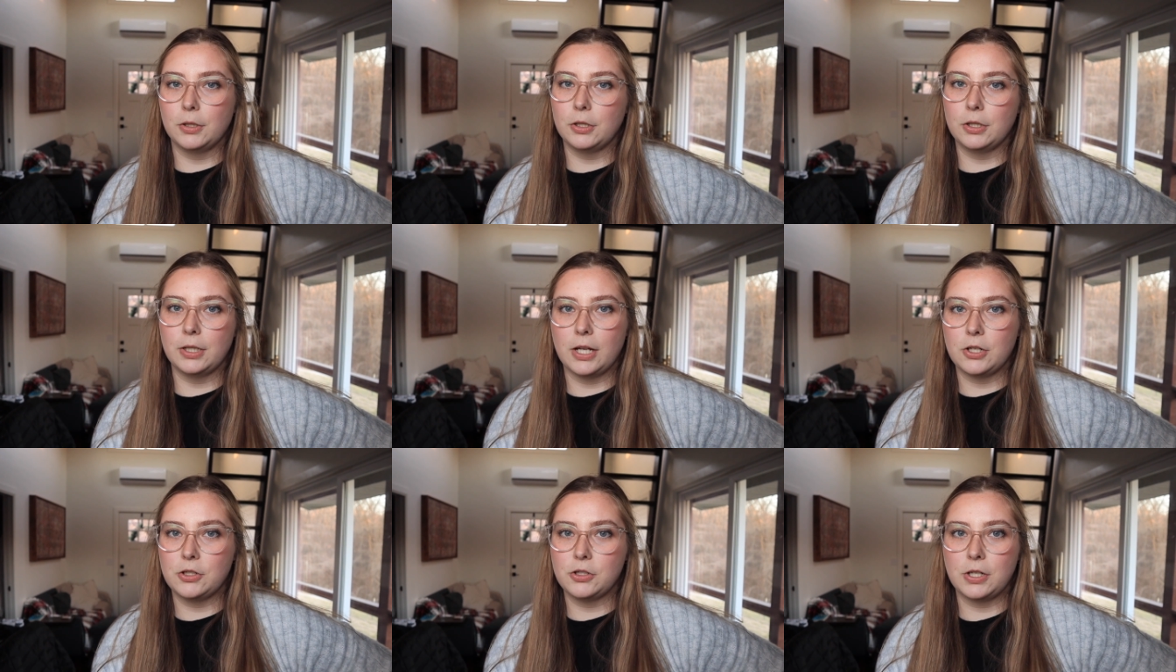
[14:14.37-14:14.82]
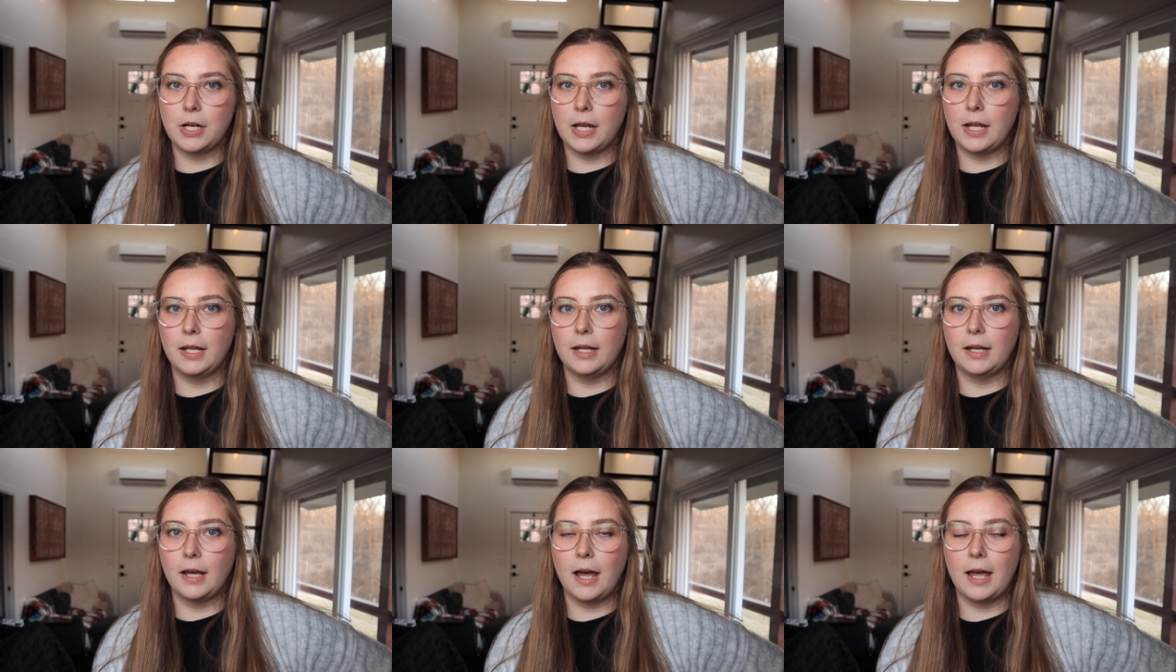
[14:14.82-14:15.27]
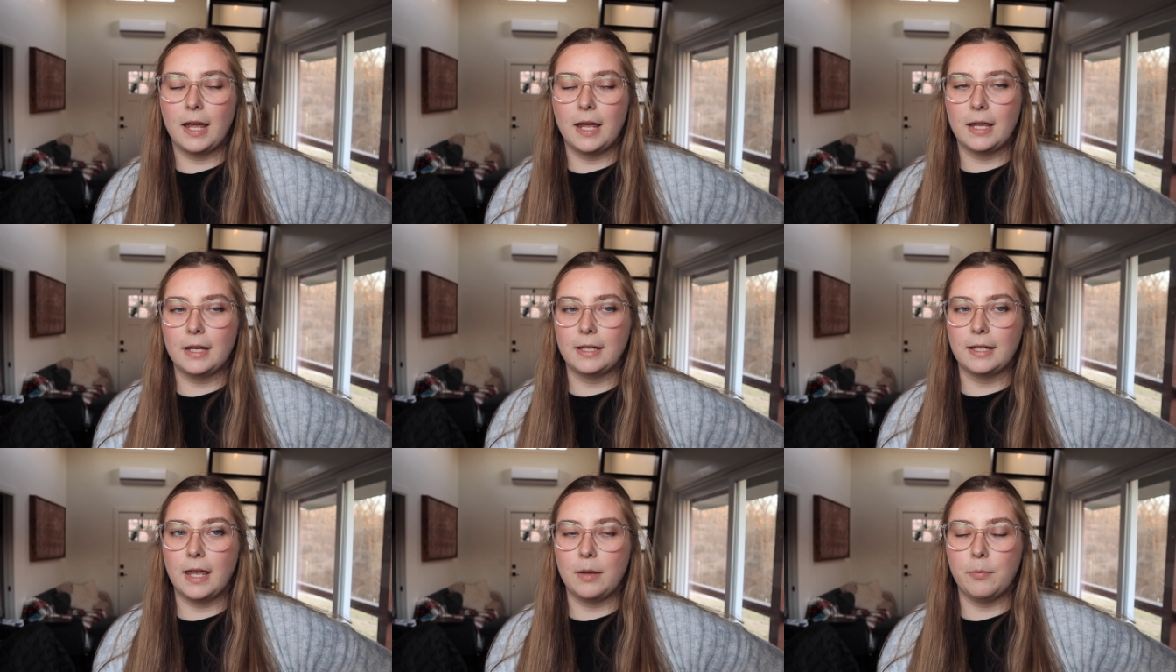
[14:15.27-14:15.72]
or yesterday,
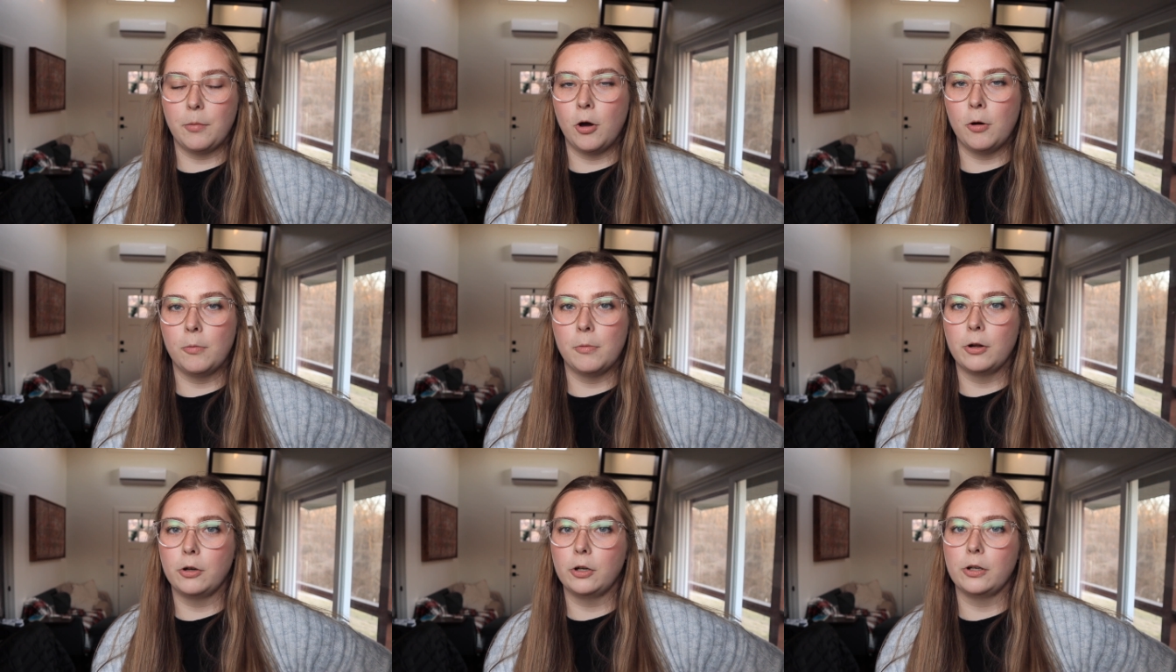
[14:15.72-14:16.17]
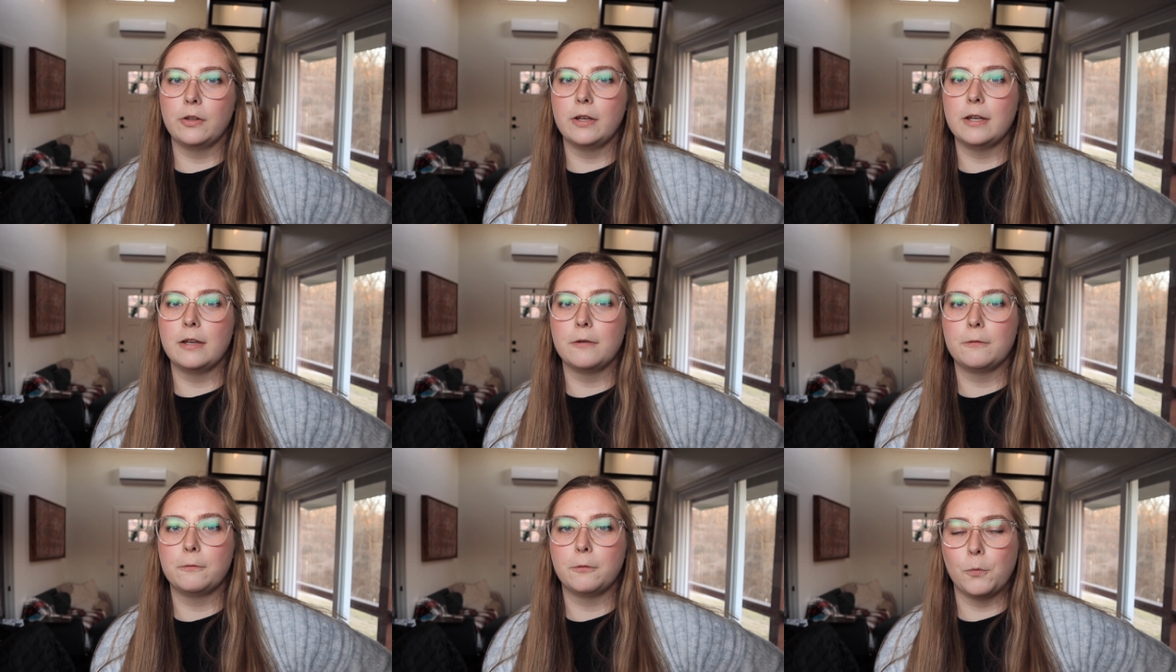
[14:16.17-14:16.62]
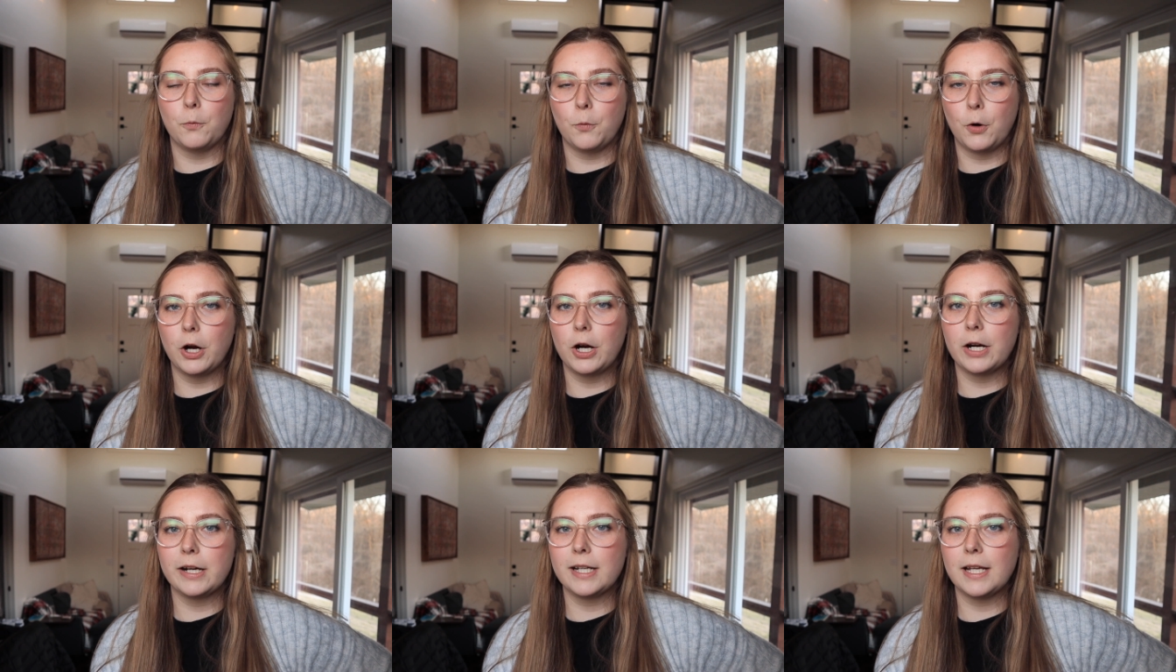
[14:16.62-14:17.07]
I came home early from
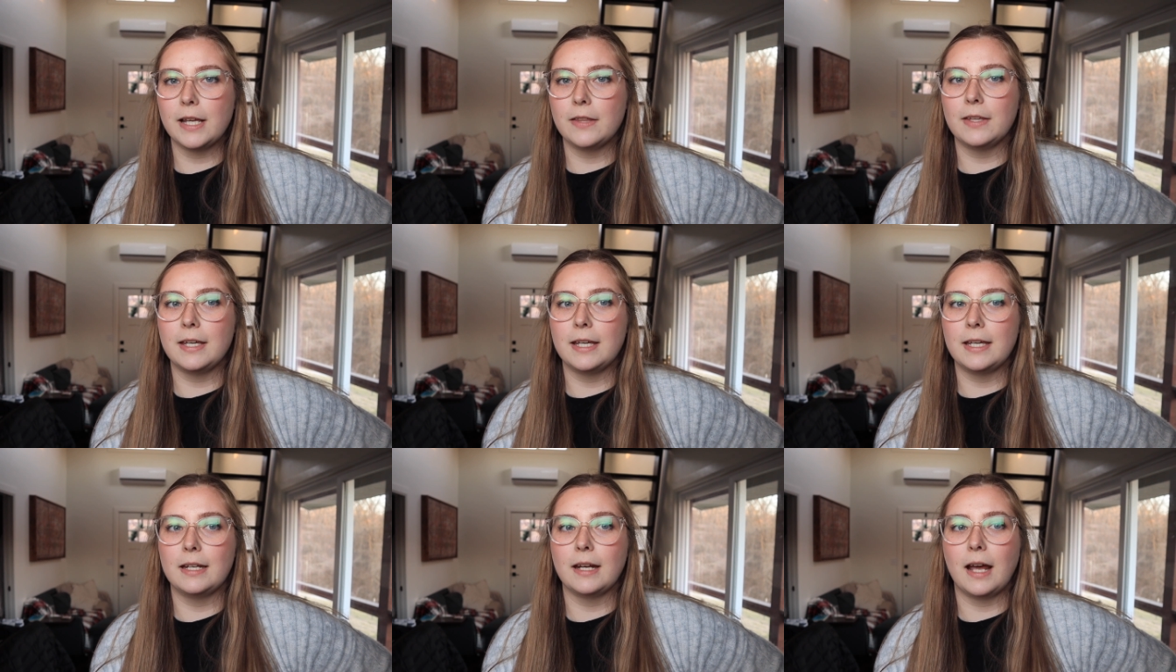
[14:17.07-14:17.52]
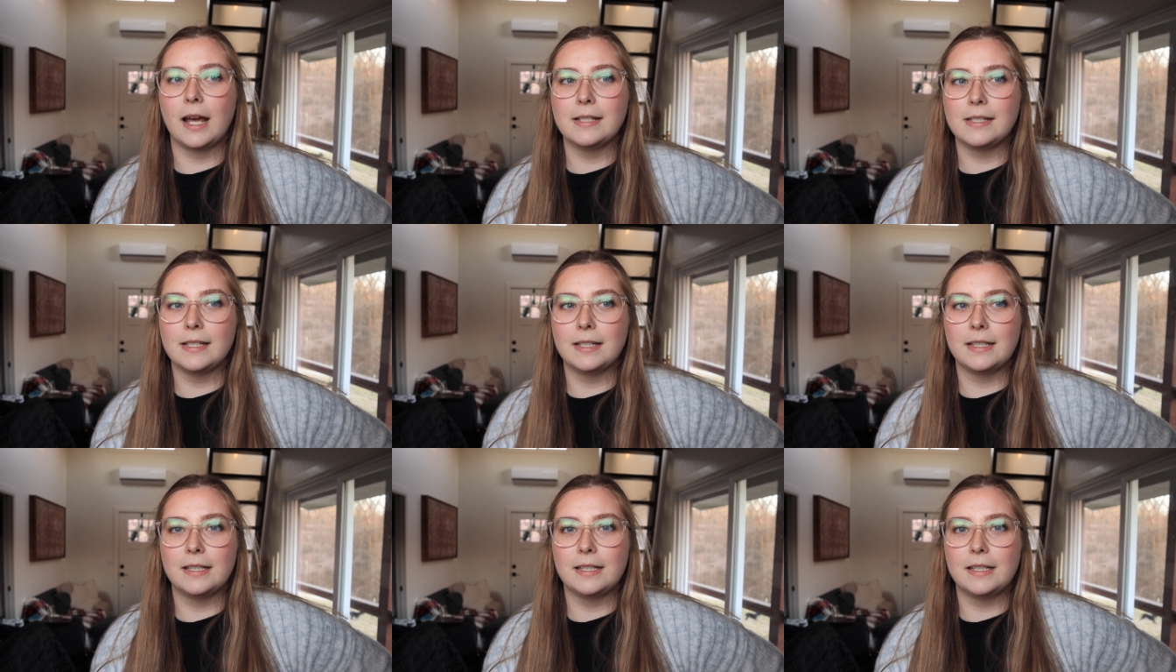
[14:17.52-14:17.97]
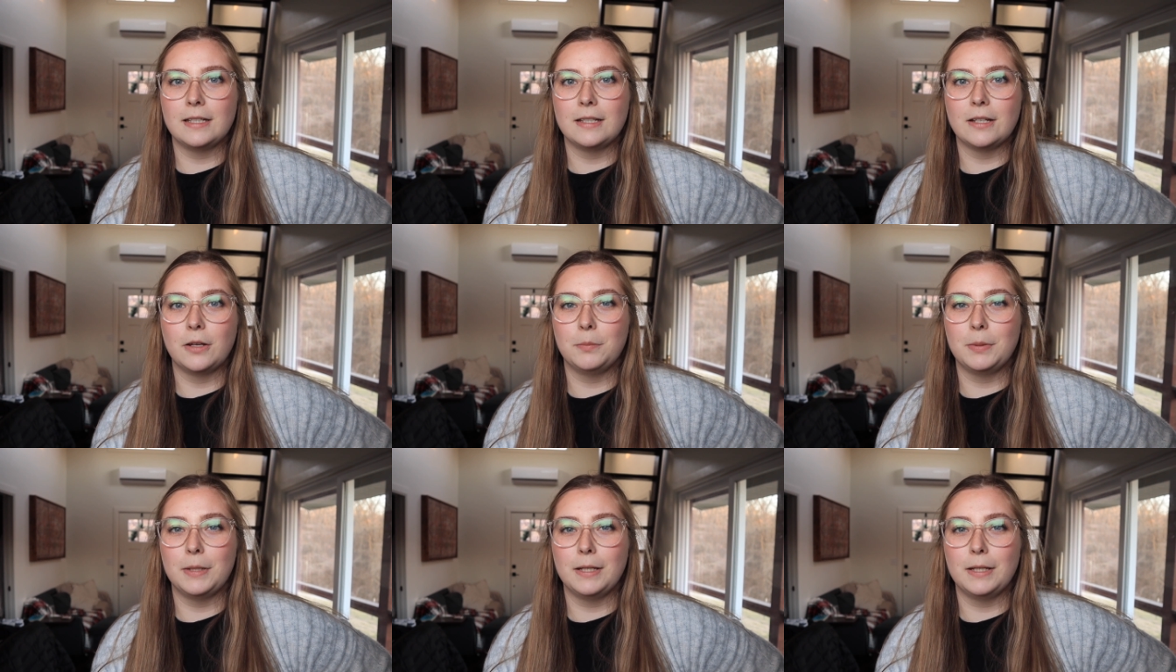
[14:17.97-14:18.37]
work and then I didn't end up